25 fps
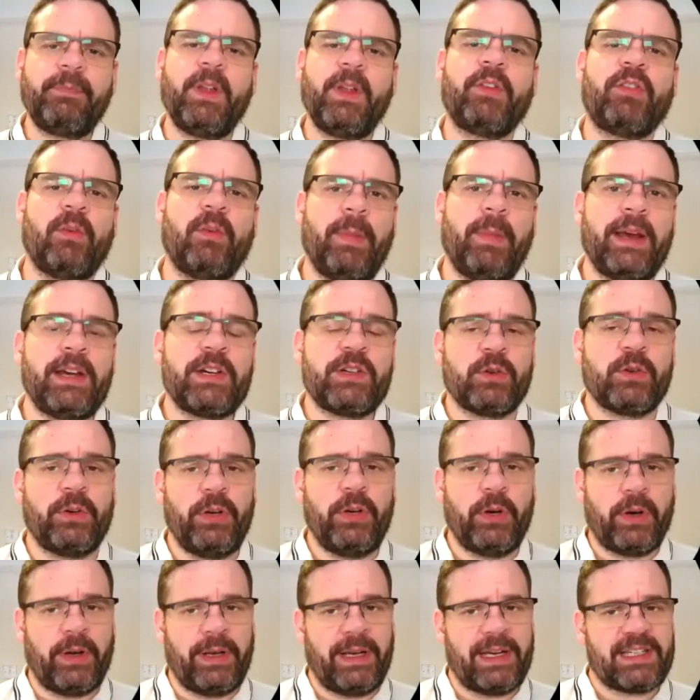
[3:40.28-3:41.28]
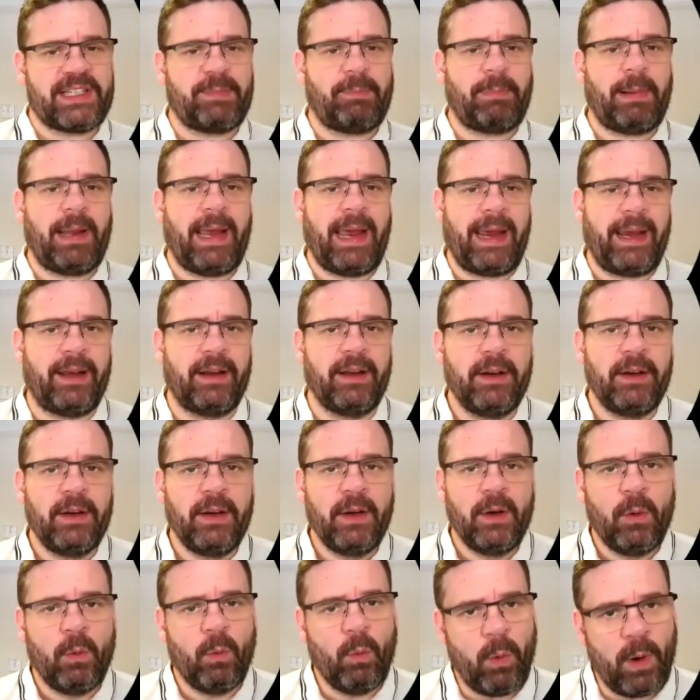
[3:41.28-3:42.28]
So make sure you can explain
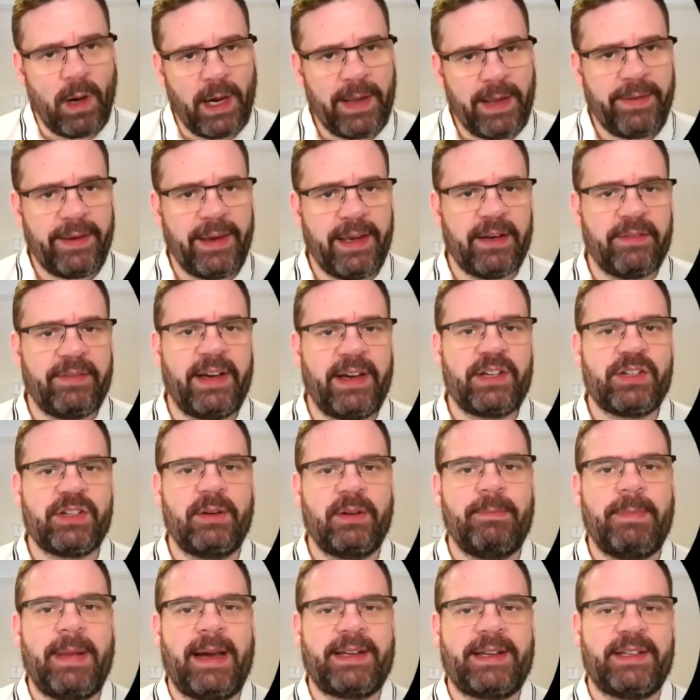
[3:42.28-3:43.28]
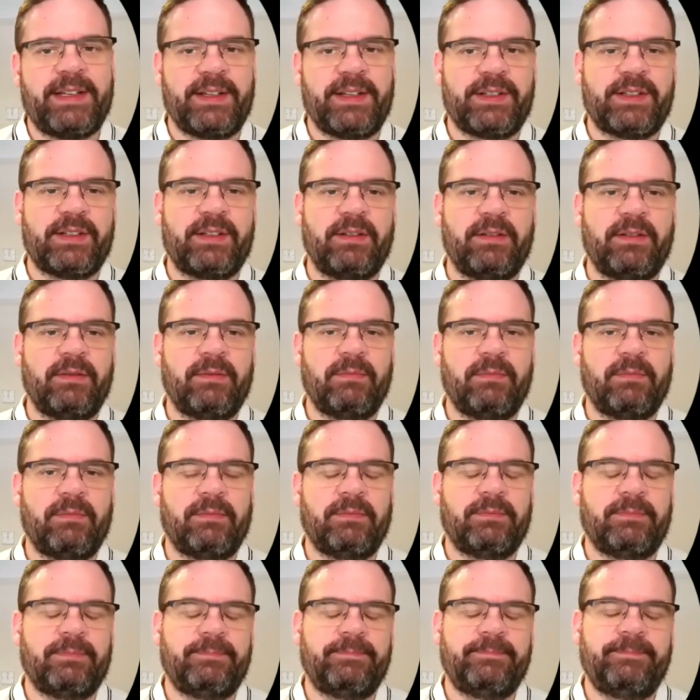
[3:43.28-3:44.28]
why the innovation matters.
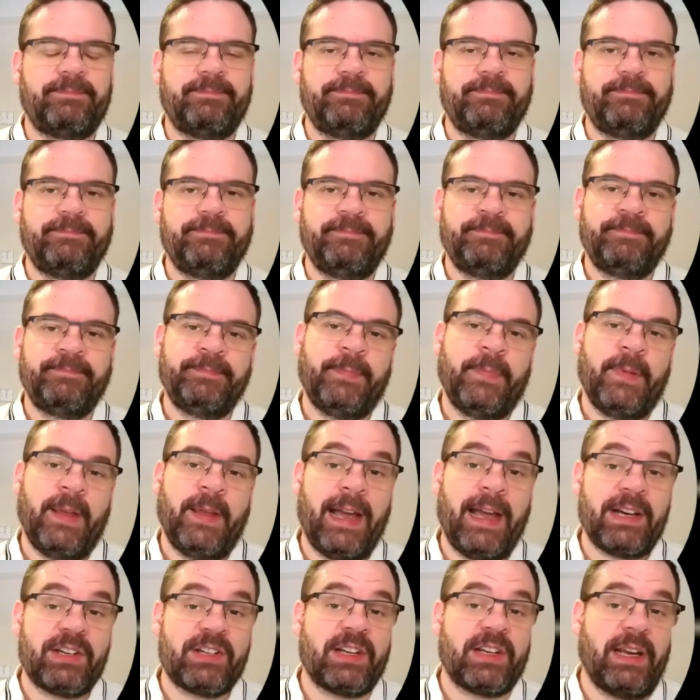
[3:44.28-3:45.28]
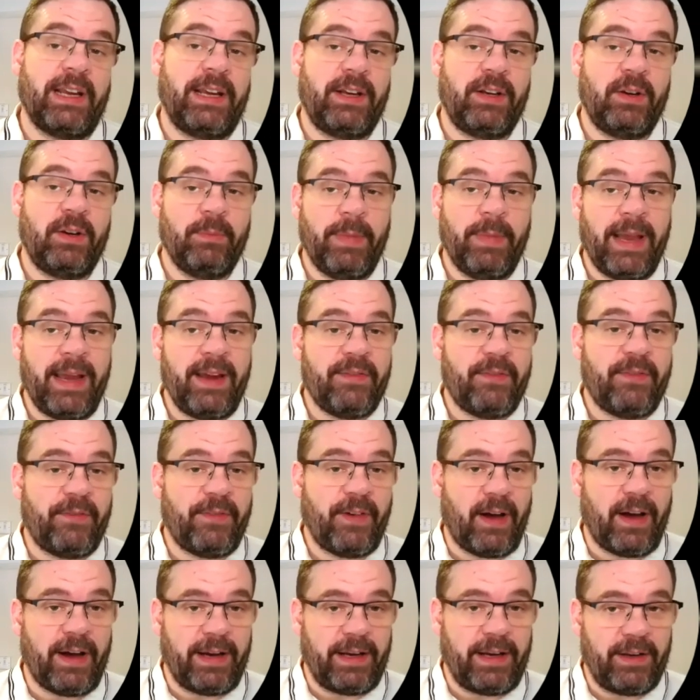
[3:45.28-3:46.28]
Actually, you may
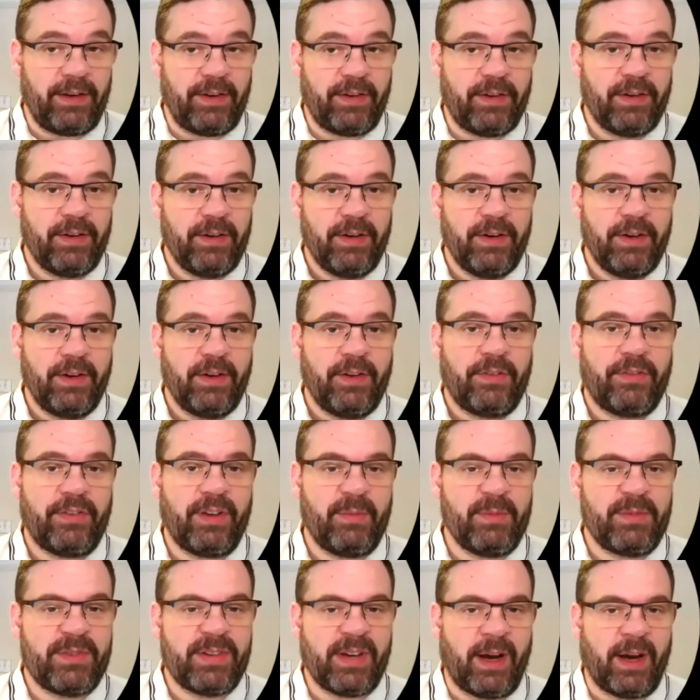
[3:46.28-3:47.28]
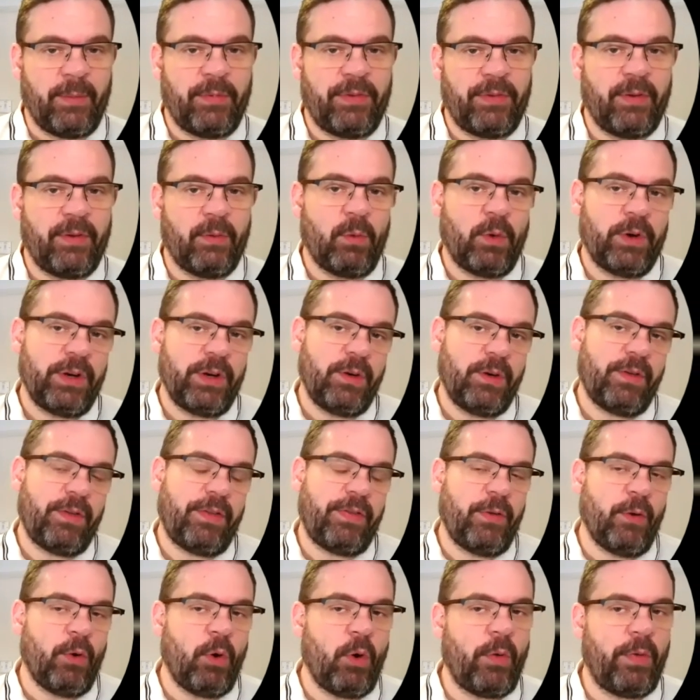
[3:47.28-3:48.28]
find sometimes that what you
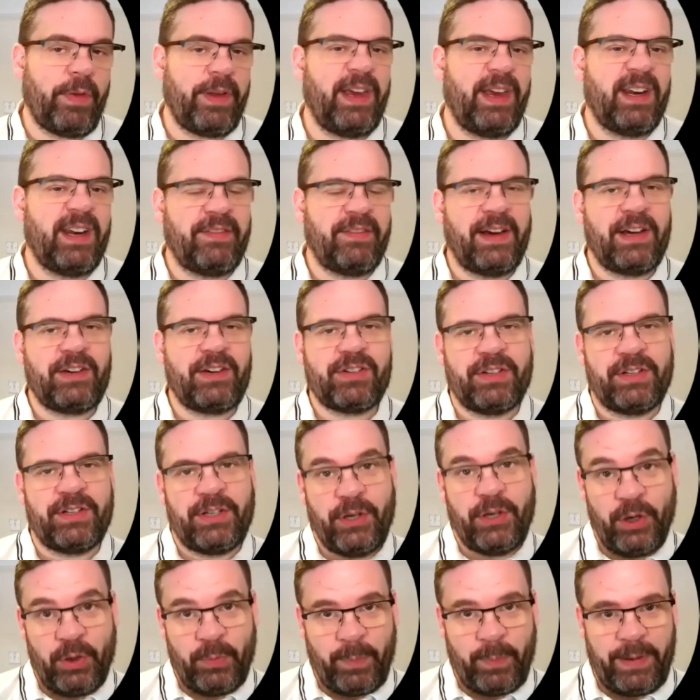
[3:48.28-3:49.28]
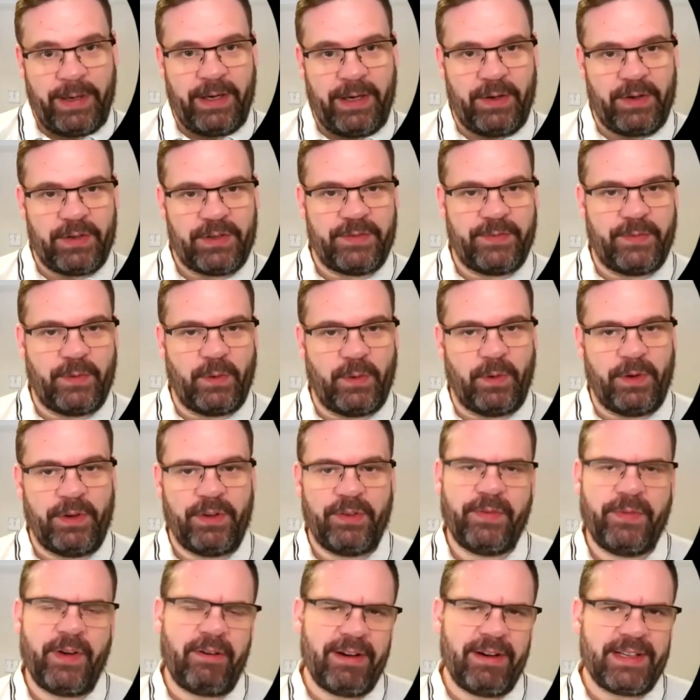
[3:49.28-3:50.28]
thought the innovation could be used for is
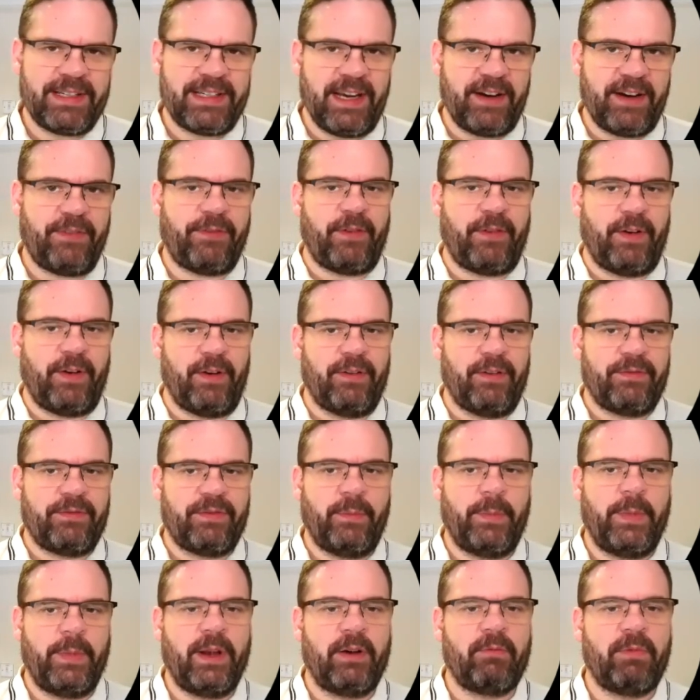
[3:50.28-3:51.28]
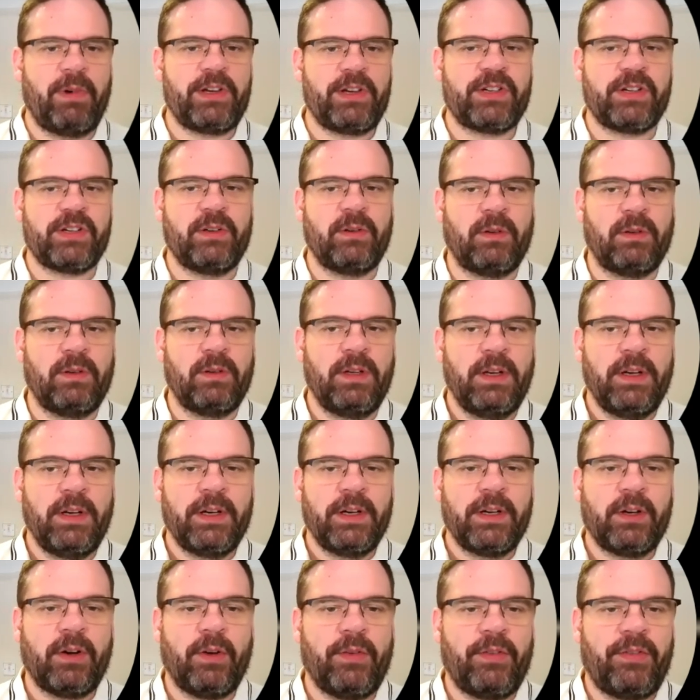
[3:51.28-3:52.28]
very different from the original
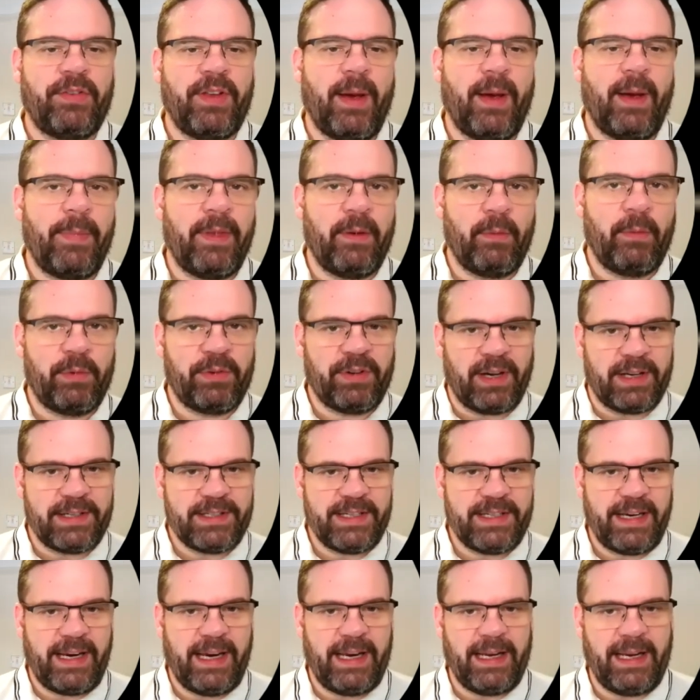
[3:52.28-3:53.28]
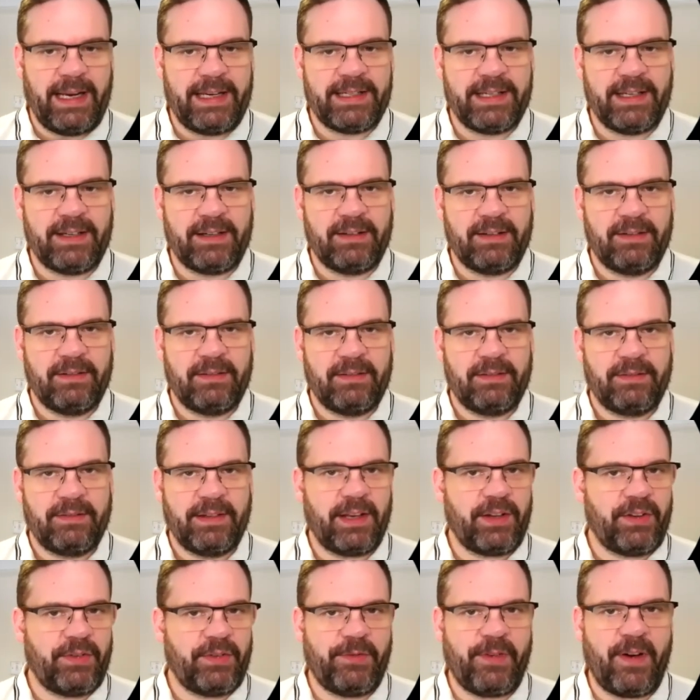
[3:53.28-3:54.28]
concept that was articulated.
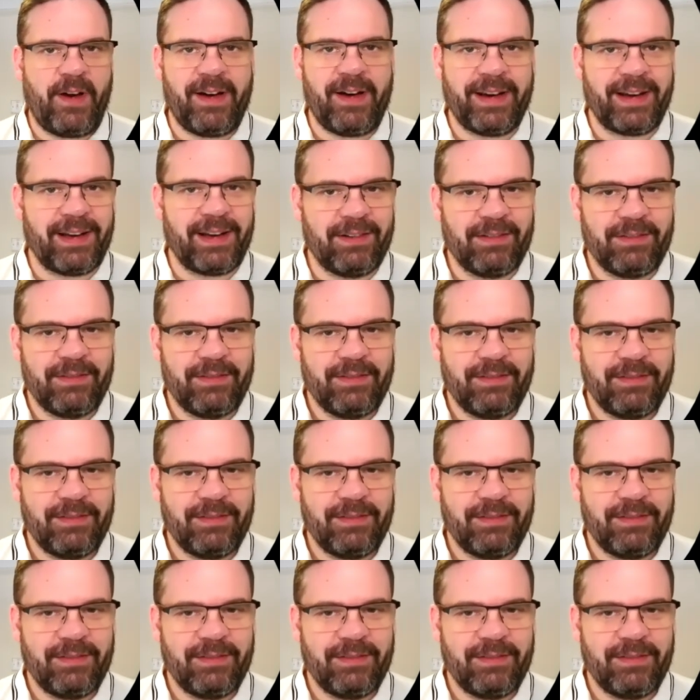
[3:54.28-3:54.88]
That's fine.